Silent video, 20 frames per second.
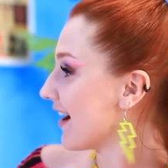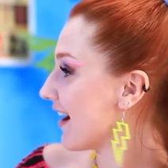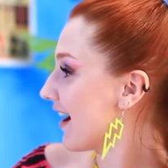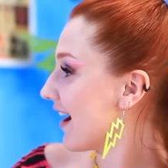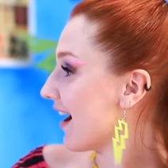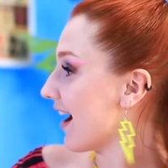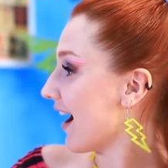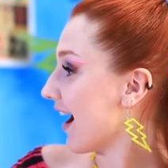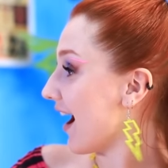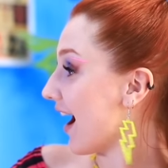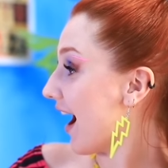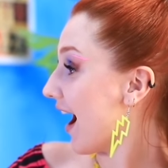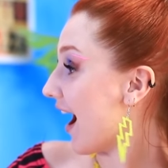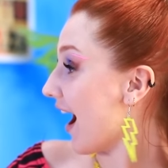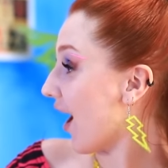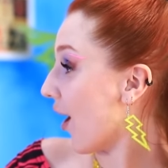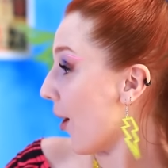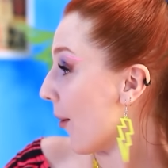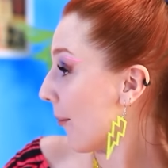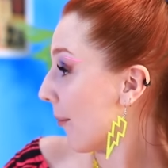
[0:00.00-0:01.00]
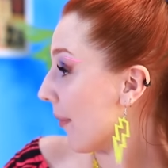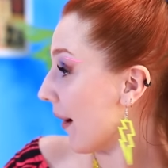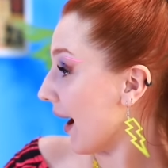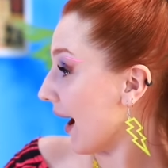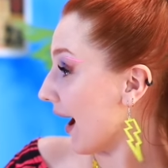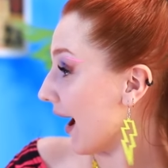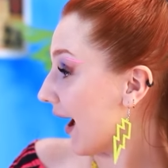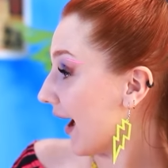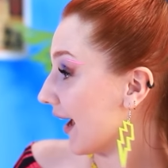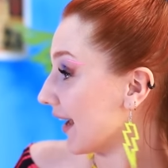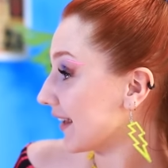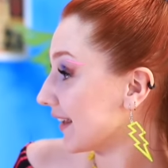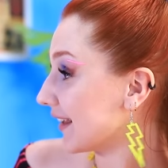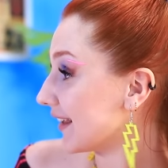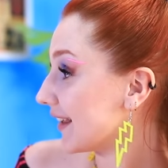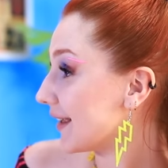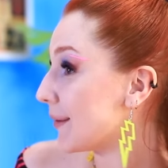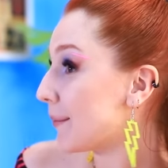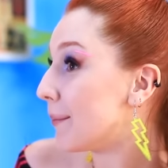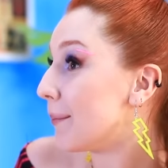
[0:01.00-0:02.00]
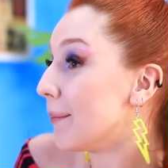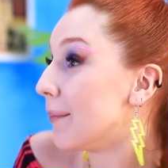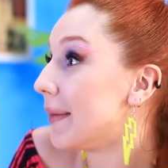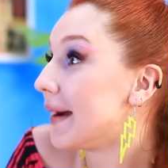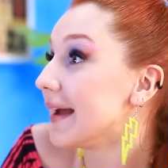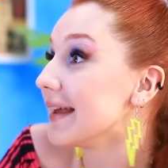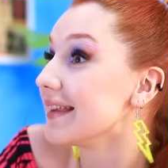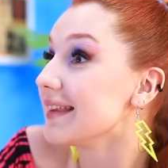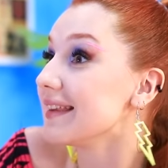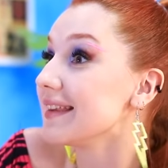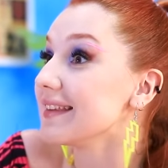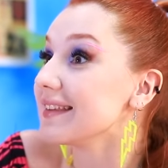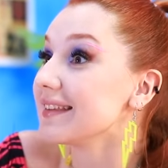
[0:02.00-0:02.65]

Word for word: Here, watch how a pro does